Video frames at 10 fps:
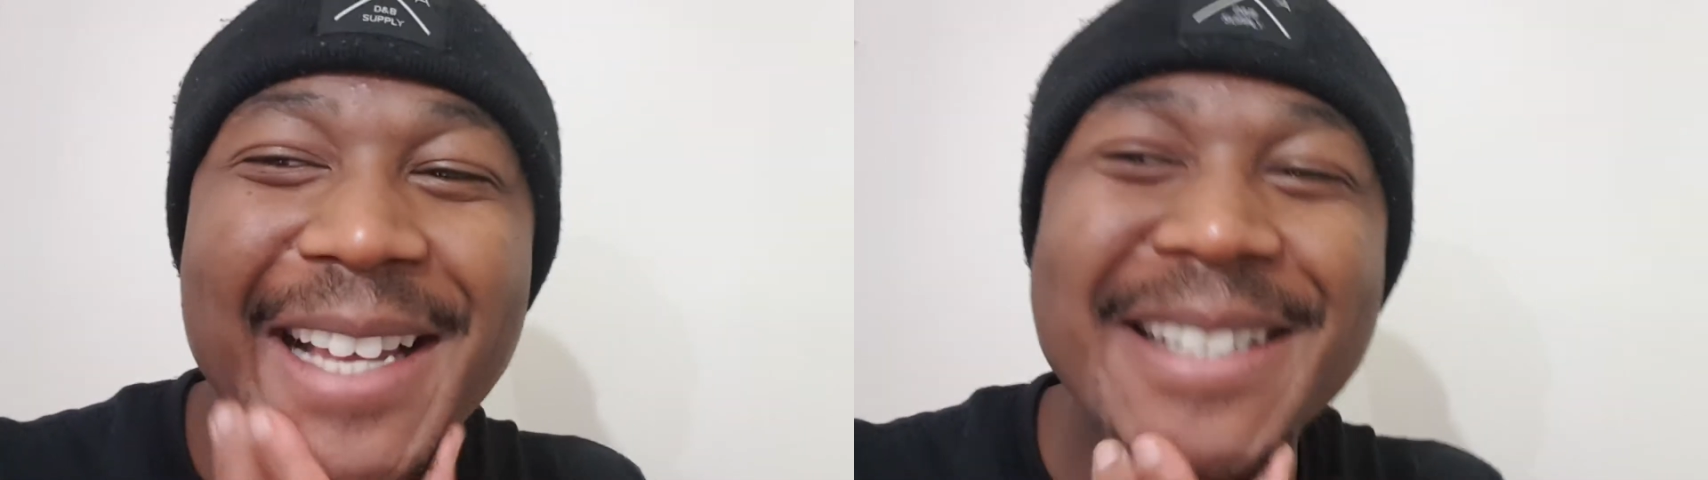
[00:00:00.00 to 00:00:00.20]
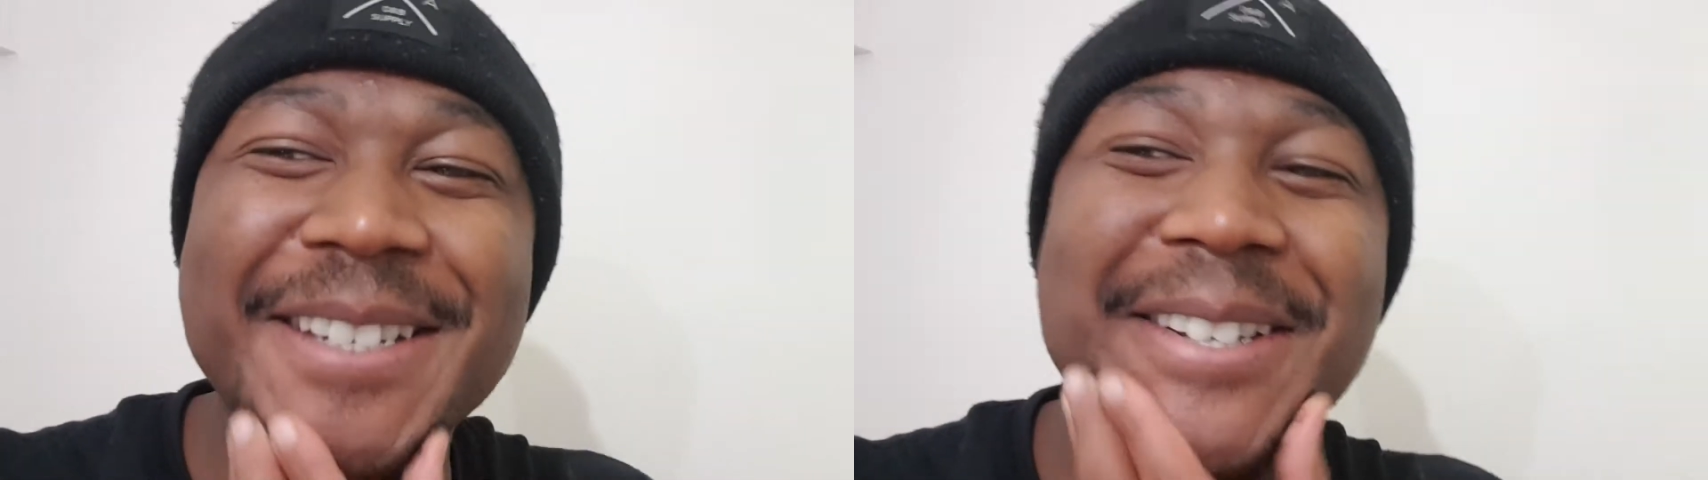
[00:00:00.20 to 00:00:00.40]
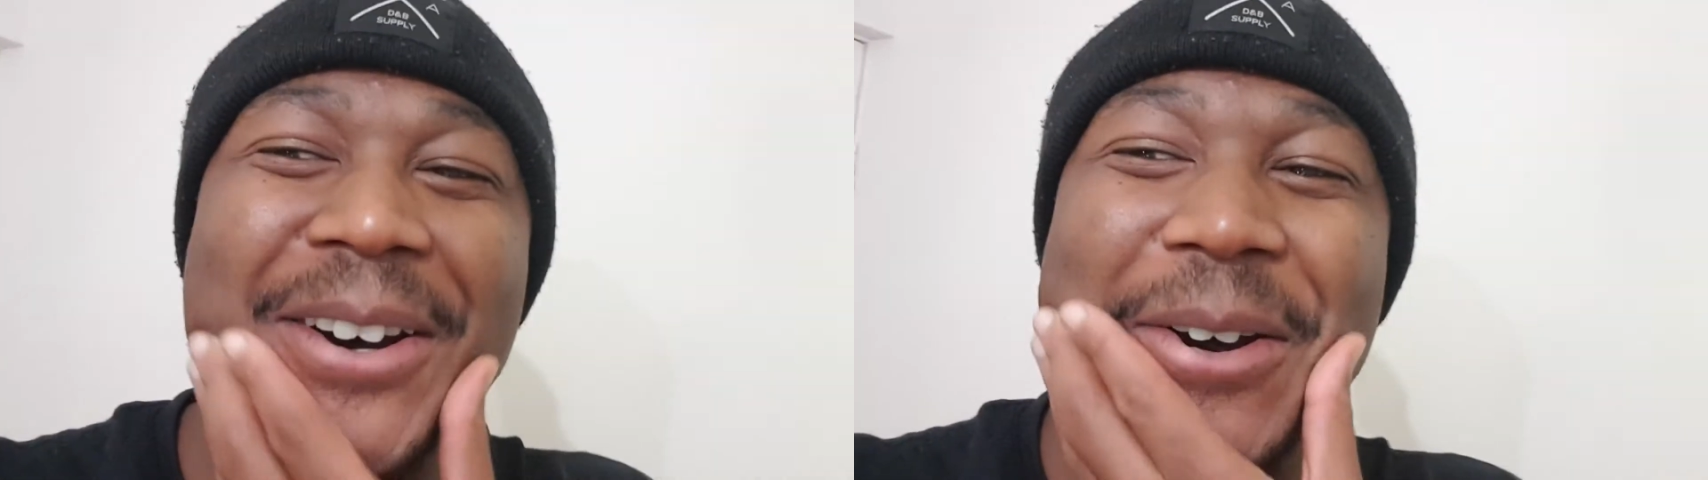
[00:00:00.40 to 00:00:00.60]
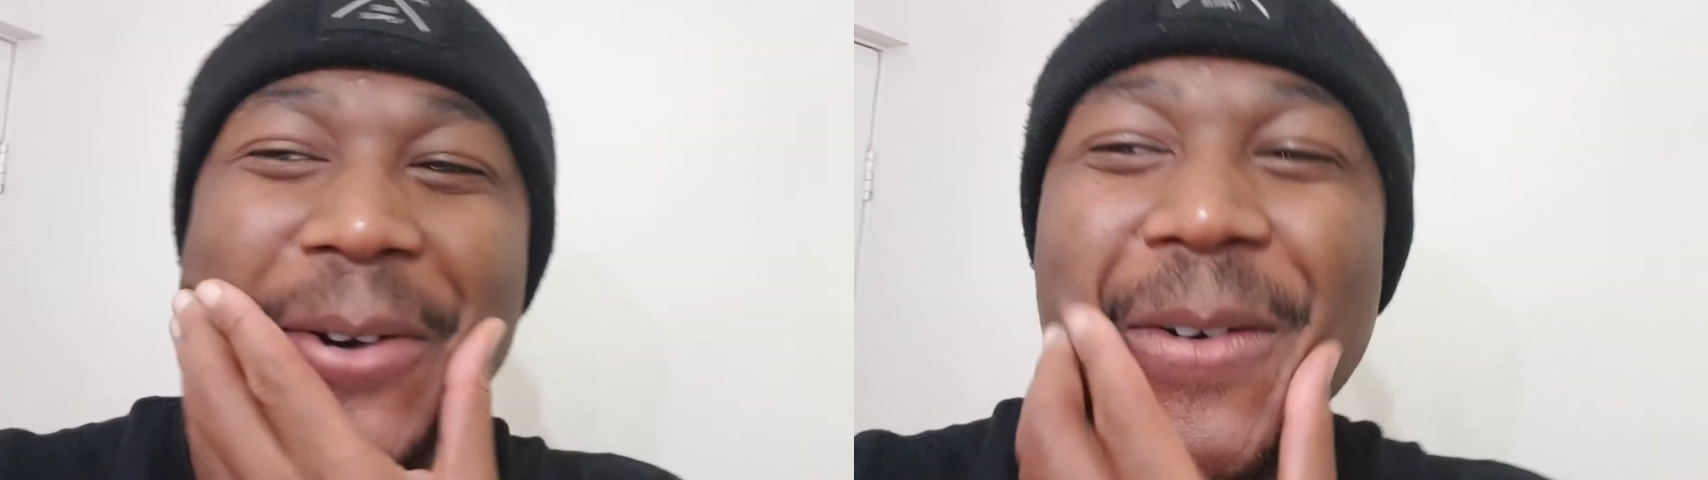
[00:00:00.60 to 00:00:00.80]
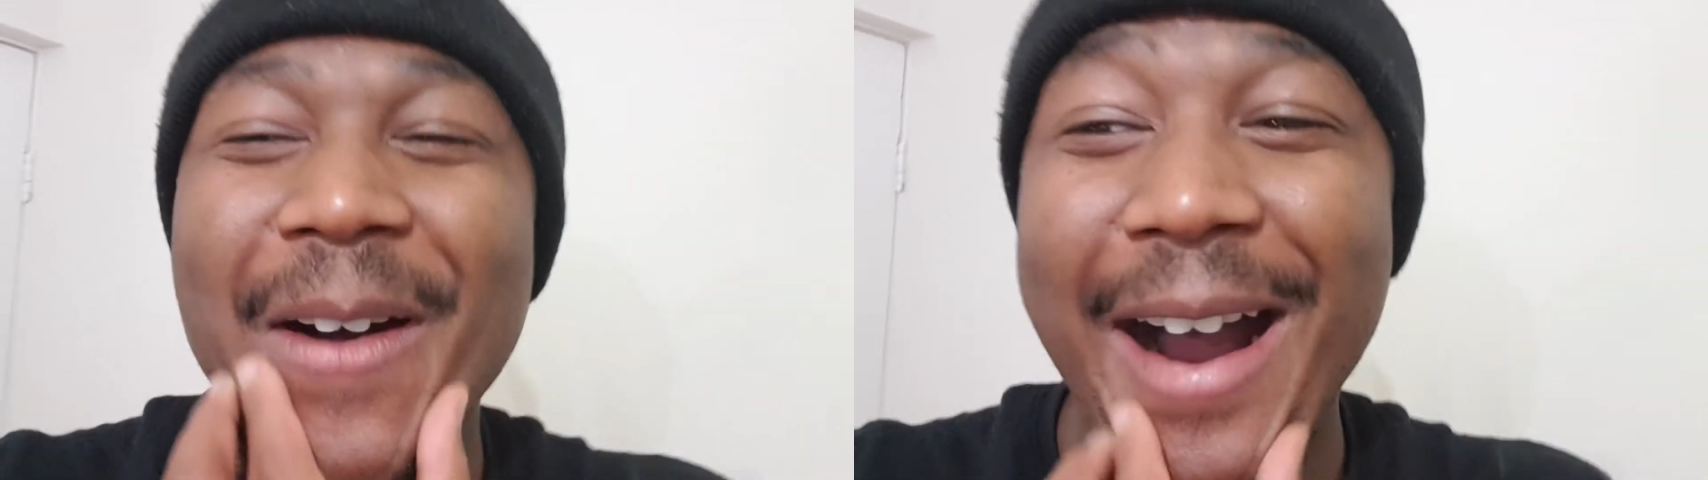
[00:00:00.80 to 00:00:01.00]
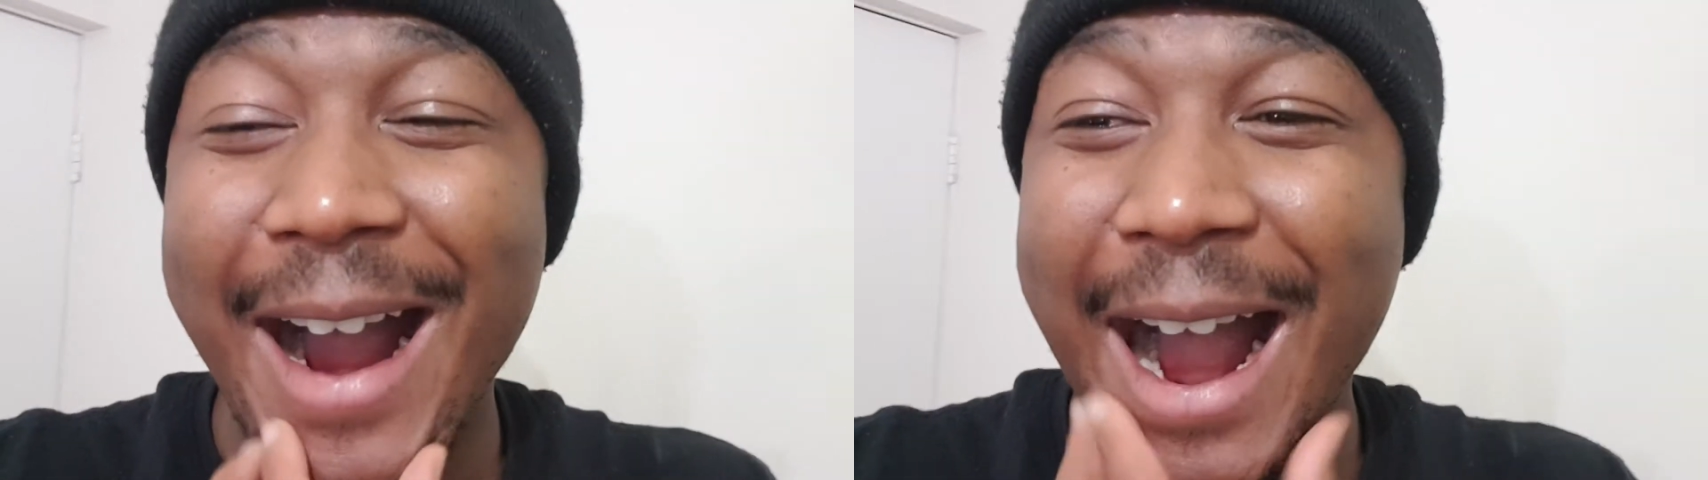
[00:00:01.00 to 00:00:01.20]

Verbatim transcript: So